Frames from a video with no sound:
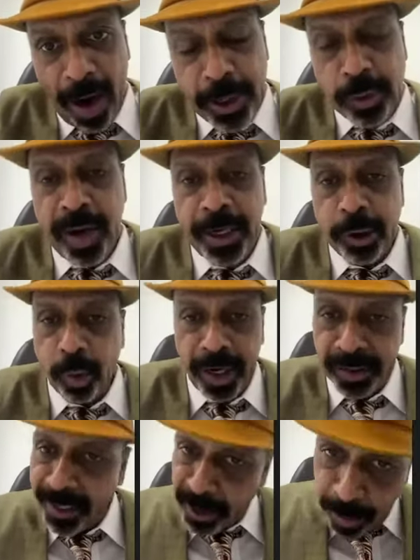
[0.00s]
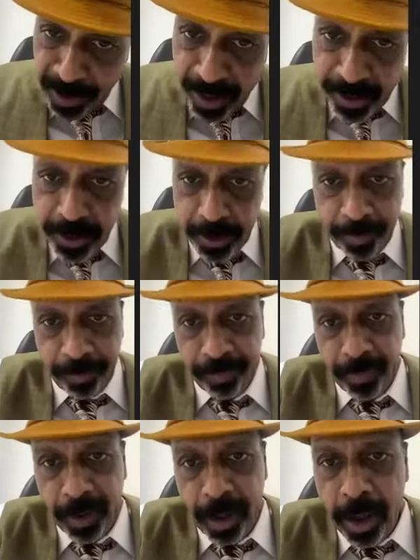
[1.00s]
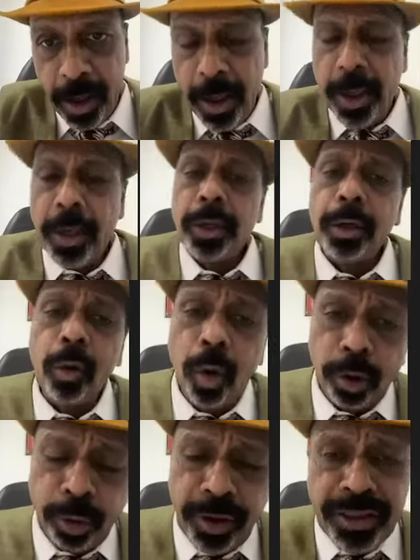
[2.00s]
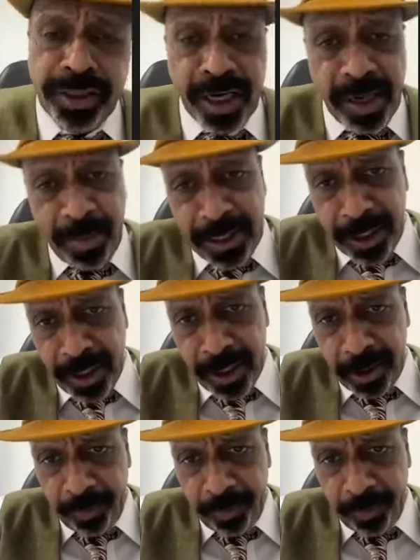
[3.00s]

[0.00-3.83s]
way to take the experience, go through the study material,